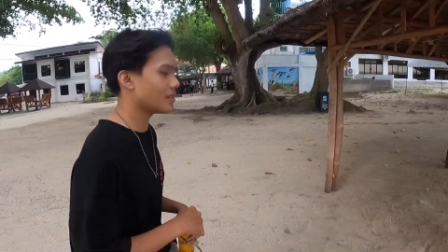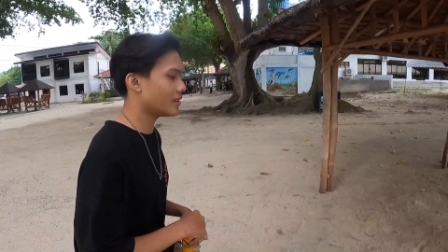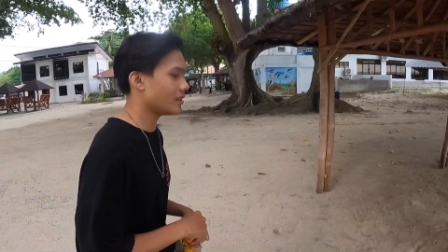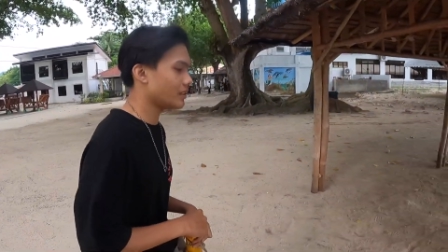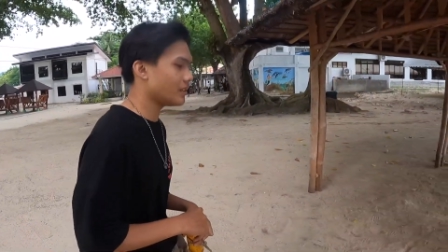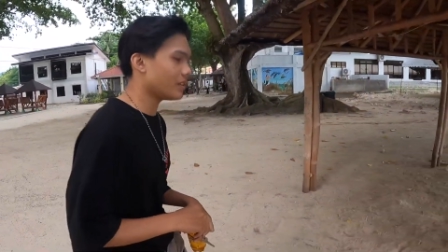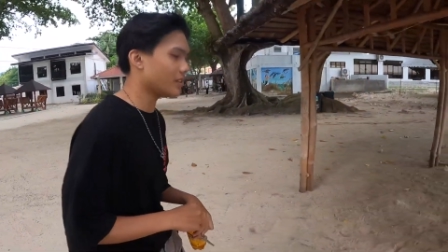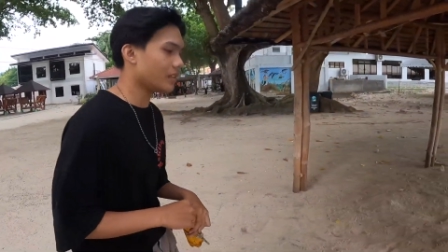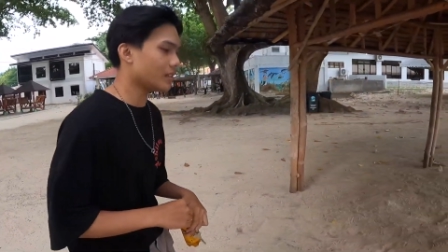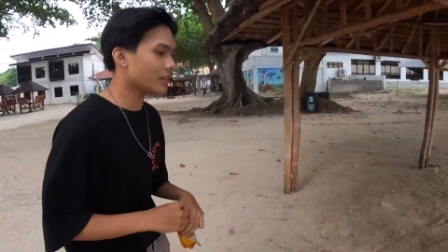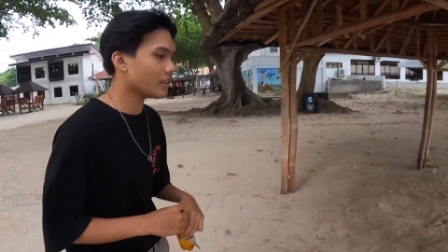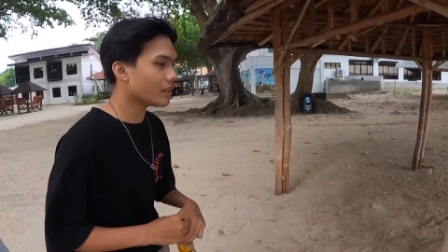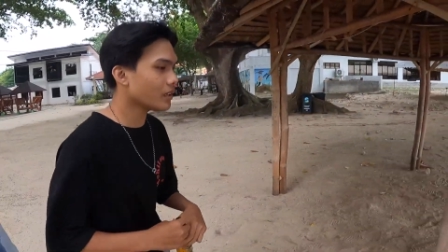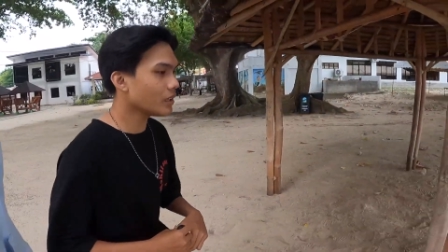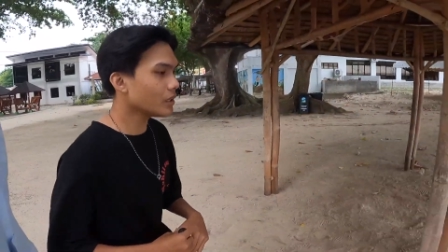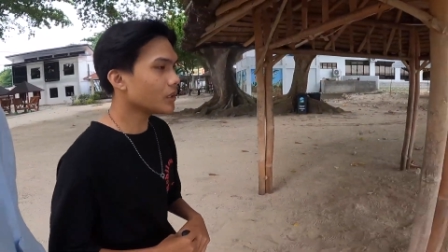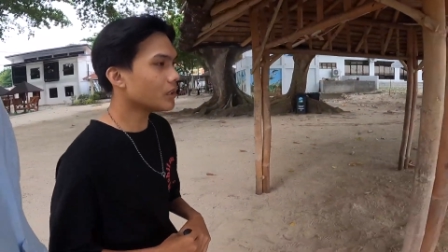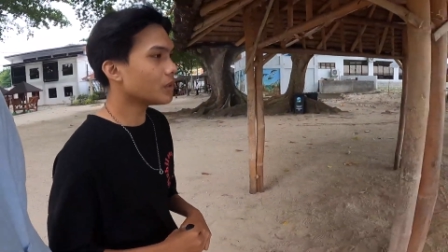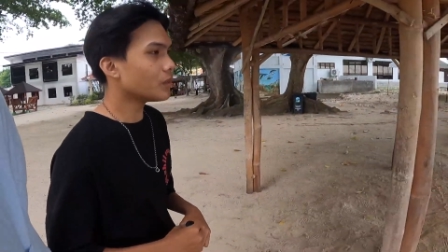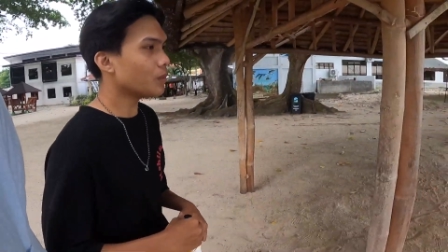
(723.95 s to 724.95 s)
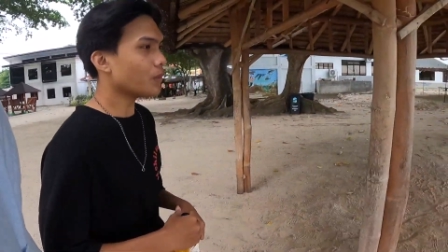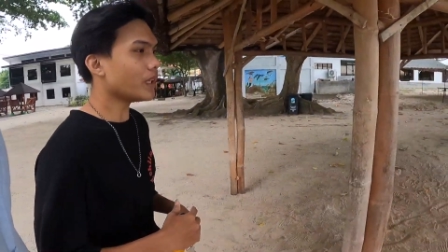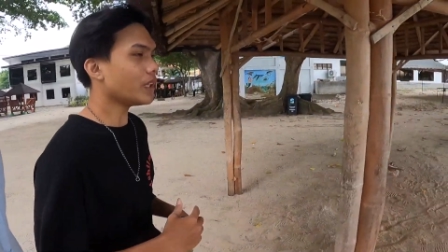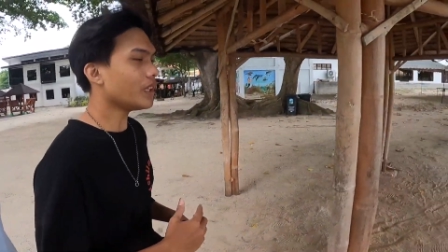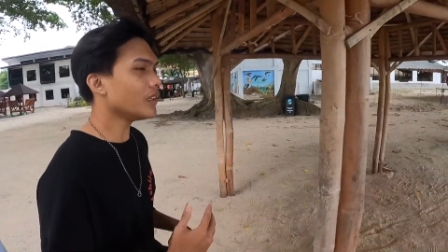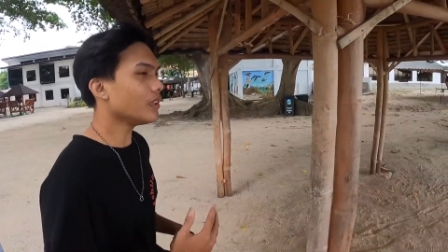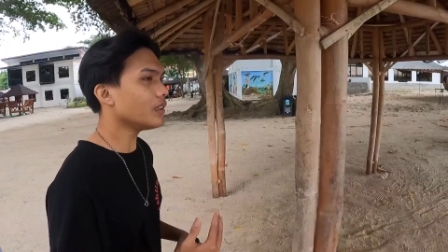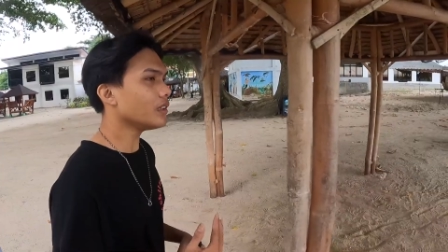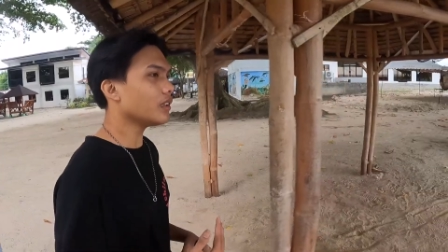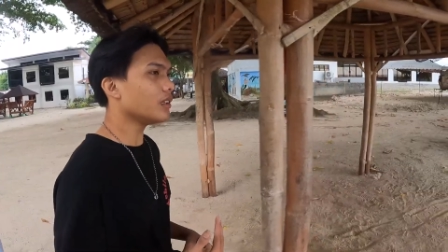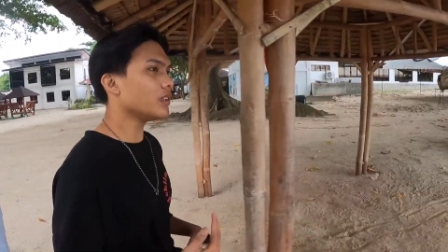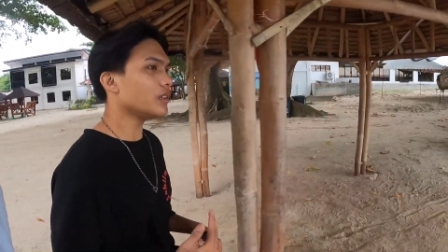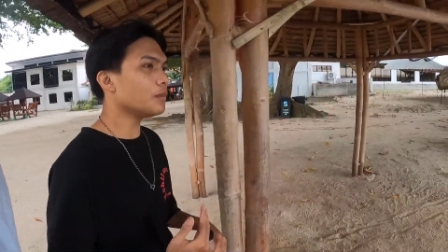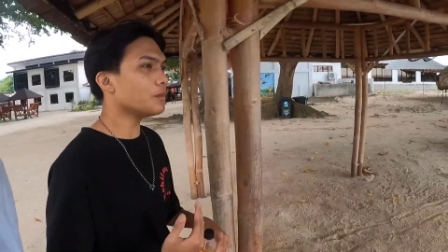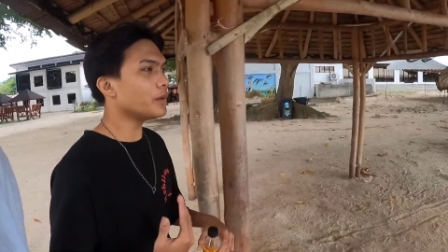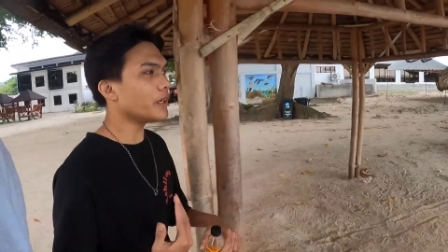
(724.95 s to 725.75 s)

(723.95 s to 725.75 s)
Um, we